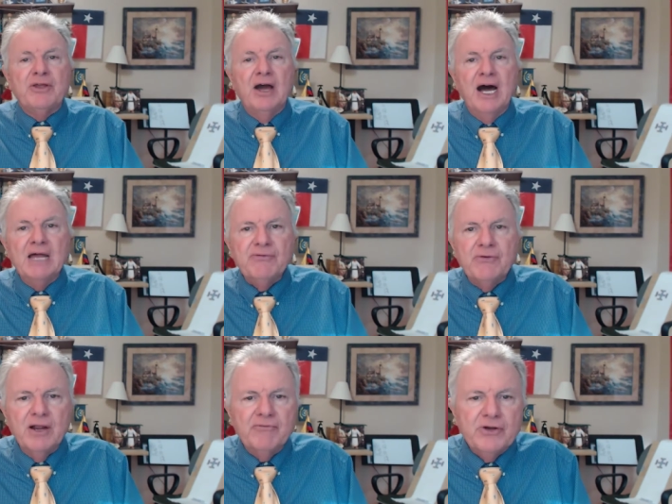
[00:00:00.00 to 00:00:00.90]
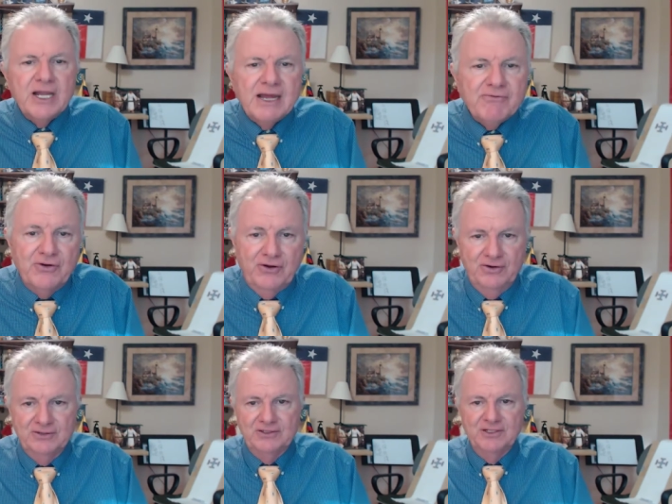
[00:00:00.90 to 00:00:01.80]
God forever and ever.
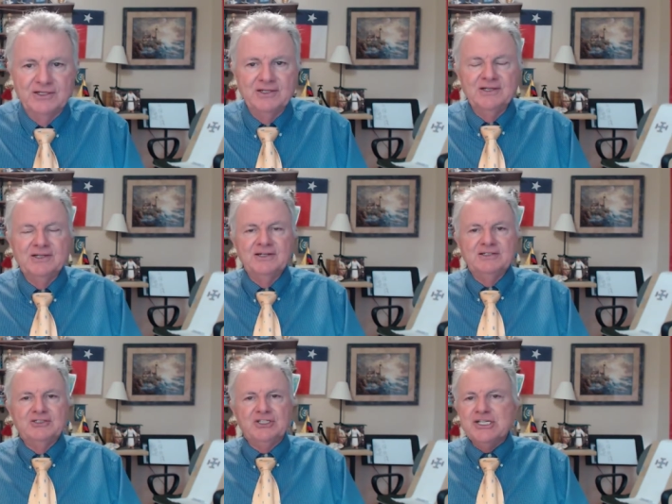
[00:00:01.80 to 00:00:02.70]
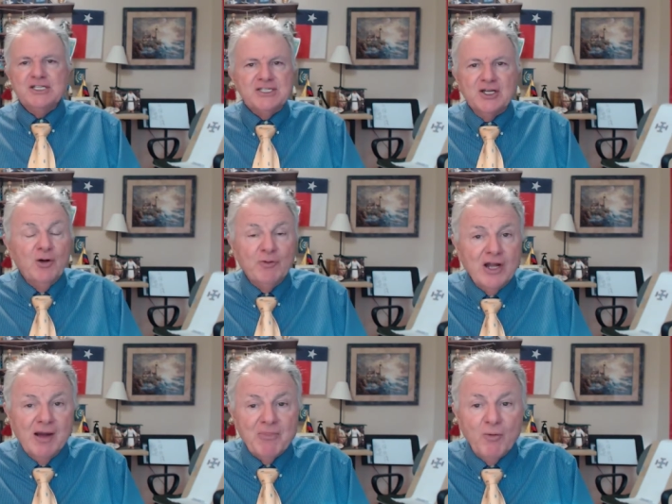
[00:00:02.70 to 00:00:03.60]
Jesus had
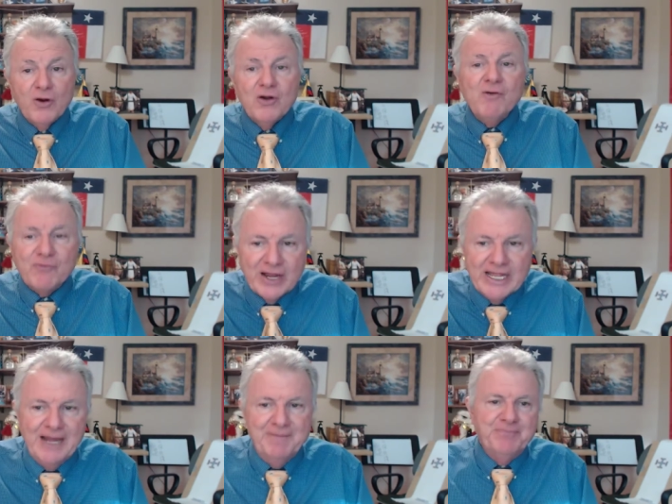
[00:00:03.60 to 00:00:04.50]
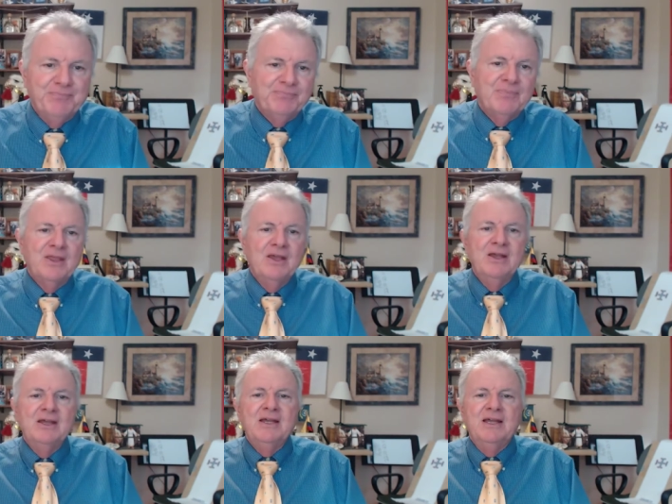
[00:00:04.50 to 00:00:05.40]
overcome the world for him.
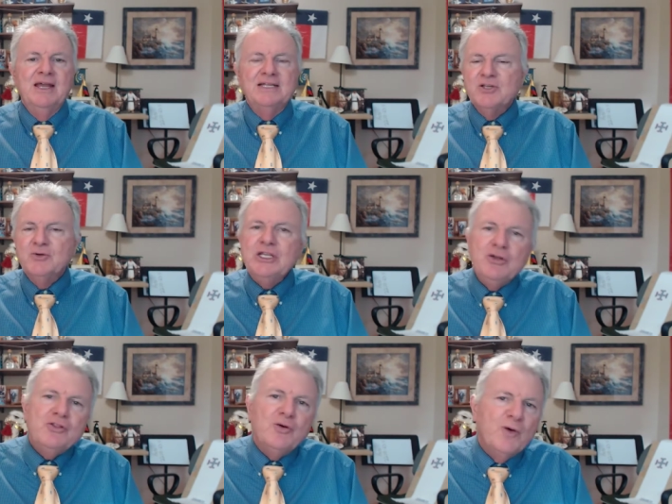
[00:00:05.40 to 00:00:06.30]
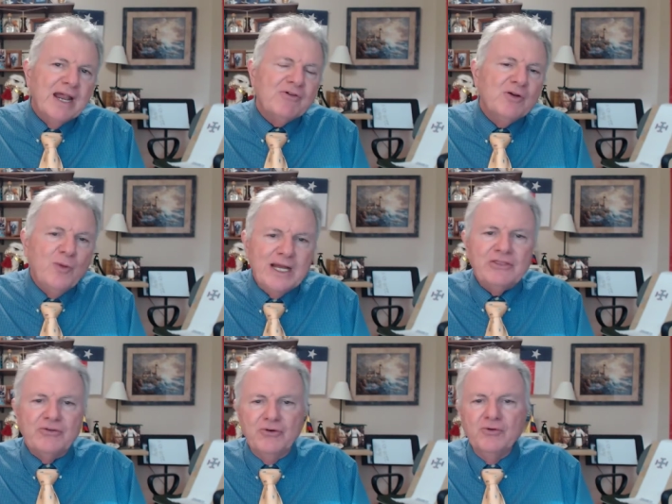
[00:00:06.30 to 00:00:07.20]
And so he knew that whatever he
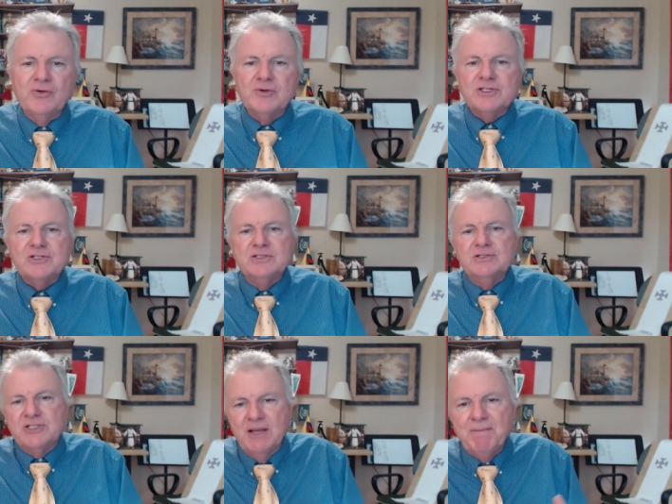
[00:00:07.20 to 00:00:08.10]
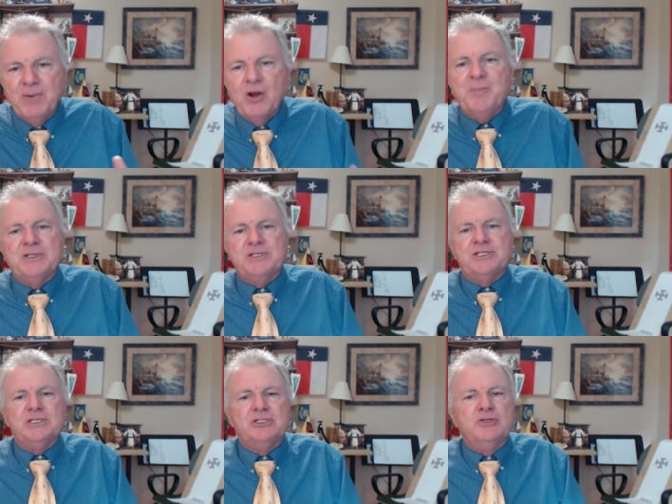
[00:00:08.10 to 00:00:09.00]
went through, there was some
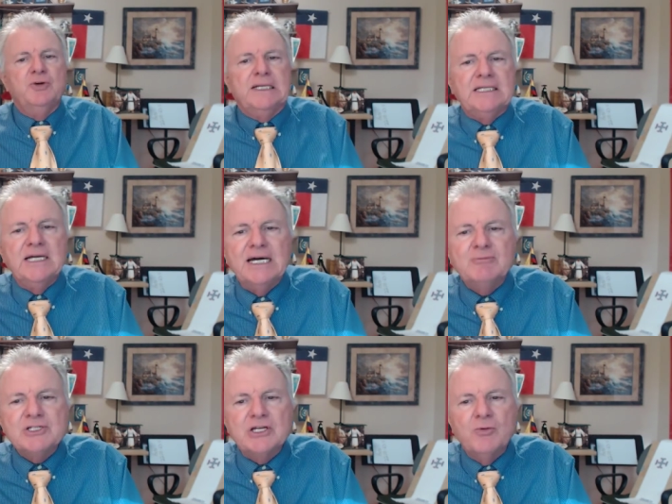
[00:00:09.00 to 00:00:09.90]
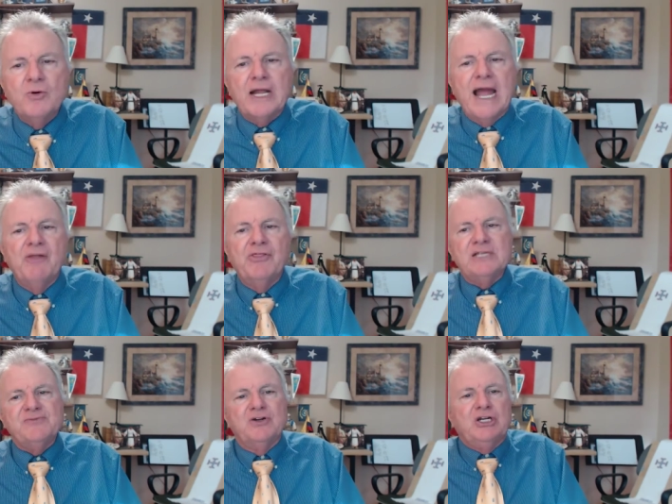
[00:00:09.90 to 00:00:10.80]
purpose to it, and God was going to work out
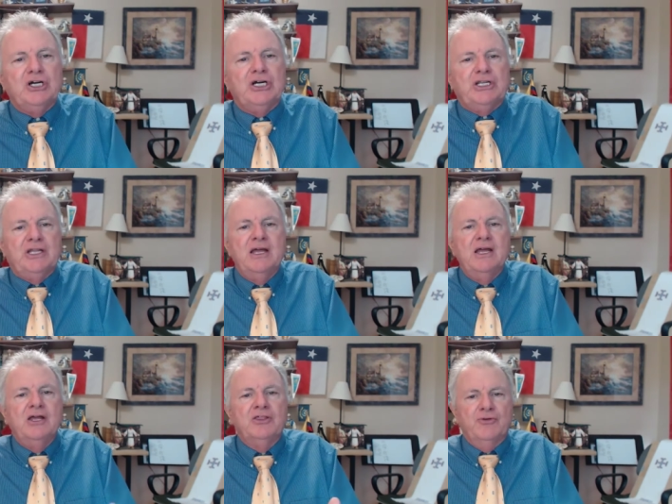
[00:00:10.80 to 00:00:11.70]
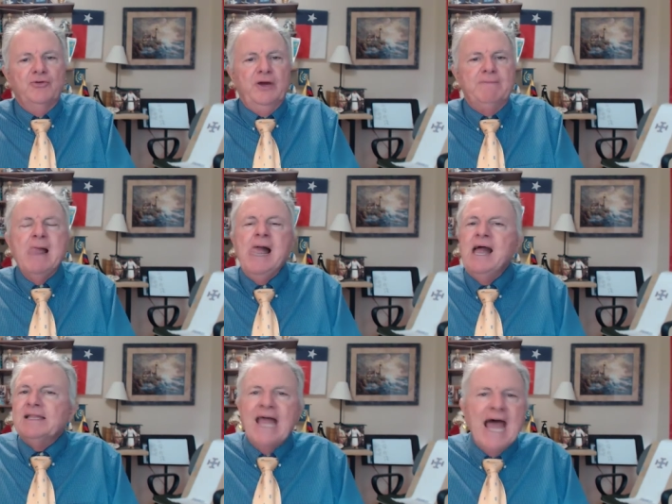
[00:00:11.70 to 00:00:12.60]
things for good through it.
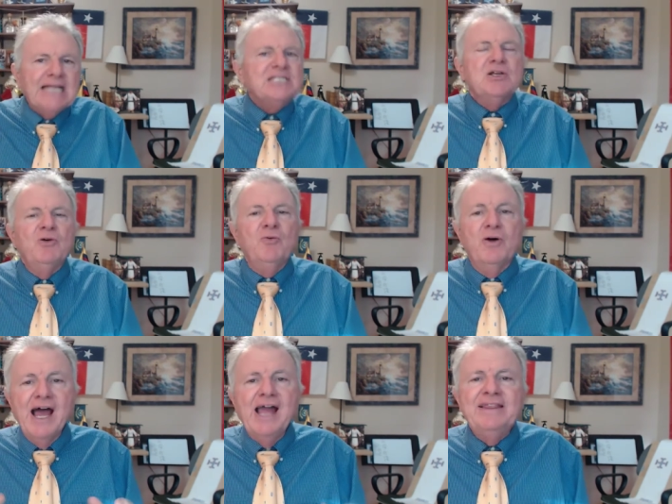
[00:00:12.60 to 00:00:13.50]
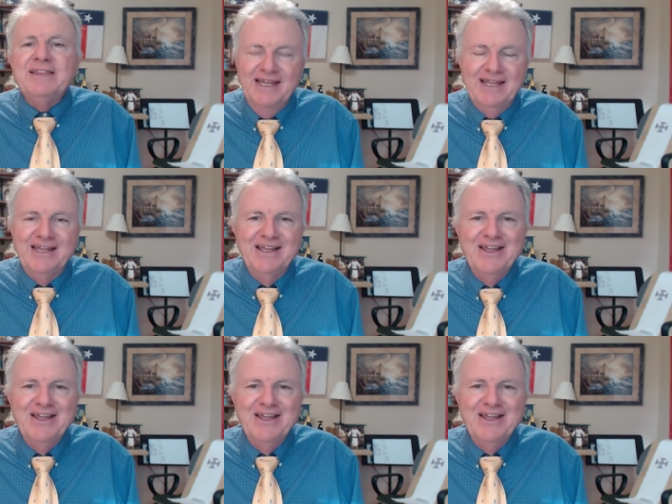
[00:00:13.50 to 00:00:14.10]
That's what I think